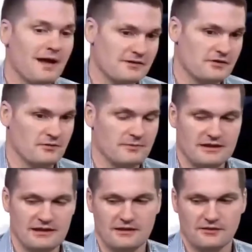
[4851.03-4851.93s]
back to the
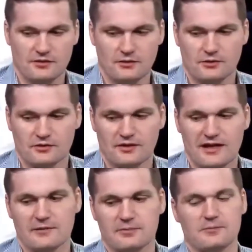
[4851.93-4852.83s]
beginning too, because a
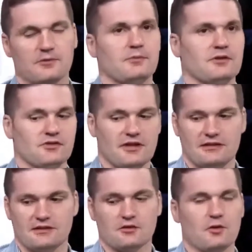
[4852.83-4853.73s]
lot of people
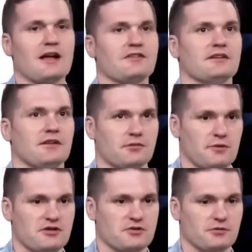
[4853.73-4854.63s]
mistake the crossing the
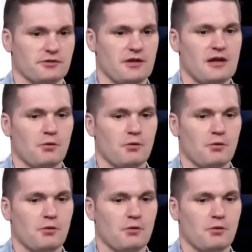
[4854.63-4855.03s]
threshold.